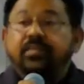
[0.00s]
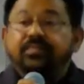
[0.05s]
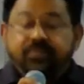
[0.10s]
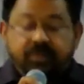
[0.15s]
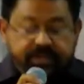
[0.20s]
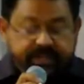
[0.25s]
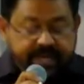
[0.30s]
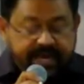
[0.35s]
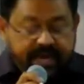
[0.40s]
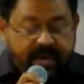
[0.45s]

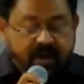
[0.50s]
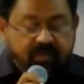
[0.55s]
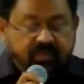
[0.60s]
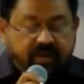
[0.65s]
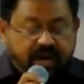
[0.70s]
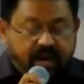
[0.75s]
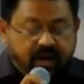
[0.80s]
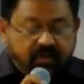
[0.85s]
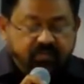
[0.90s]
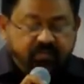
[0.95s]
their out,
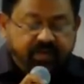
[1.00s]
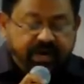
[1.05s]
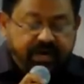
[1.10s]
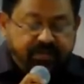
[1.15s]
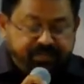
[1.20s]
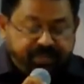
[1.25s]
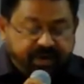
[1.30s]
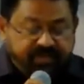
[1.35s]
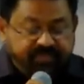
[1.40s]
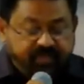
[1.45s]
outward
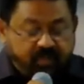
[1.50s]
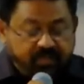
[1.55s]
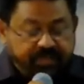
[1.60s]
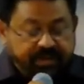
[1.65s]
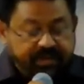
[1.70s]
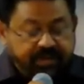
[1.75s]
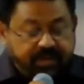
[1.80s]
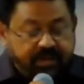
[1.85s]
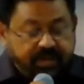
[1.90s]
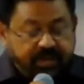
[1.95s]
perform, uh,
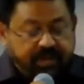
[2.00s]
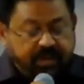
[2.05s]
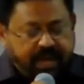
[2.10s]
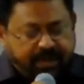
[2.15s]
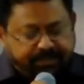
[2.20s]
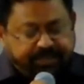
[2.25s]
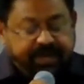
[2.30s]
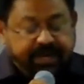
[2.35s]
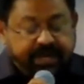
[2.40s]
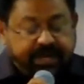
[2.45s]

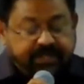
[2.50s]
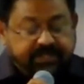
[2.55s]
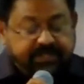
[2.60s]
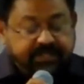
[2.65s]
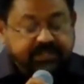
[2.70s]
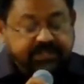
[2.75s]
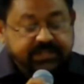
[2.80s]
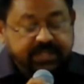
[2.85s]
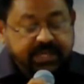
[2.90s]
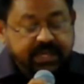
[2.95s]

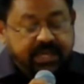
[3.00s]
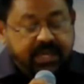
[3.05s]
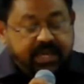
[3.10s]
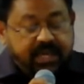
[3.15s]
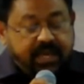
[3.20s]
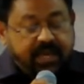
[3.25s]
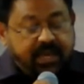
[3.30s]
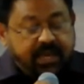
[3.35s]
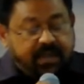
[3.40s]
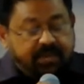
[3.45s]
appearances,
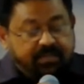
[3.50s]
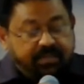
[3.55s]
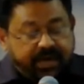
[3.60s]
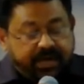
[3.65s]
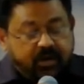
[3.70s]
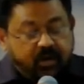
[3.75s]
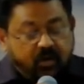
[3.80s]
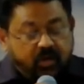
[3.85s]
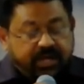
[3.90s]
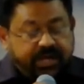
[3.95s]
but
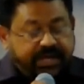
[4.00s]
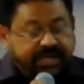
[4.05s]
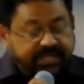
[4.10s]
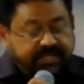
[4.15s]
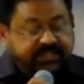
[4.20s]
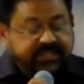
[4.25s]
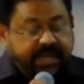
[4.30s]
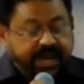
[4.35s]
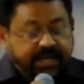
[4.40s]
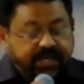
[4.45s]
look
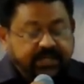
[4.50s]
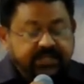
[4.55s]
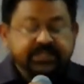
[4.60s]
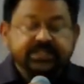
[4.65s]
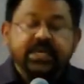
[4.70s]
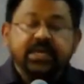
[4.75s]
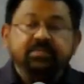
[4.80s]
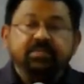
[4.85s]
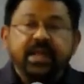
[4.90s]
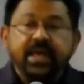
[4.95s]
inside,
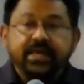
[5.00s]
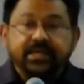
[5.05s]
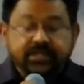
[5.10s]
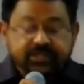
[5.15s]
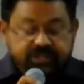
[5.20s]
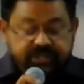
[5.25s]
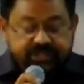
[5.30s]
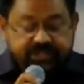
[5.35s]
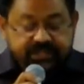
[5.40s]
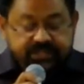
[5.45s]
same like
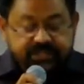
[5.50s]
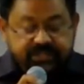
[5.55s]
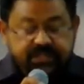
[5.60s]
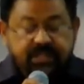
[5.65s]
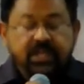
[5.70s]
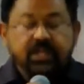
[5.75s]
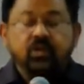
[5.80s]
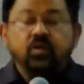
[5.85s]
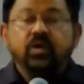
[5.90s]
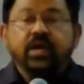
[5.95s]
Jesus
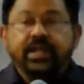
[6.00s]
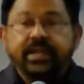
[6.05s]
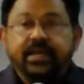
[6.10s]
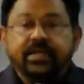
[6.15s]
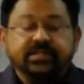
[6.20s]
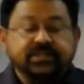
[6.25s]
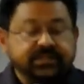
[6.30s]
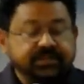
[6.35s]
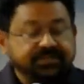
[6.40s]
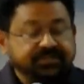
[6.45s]
look at us.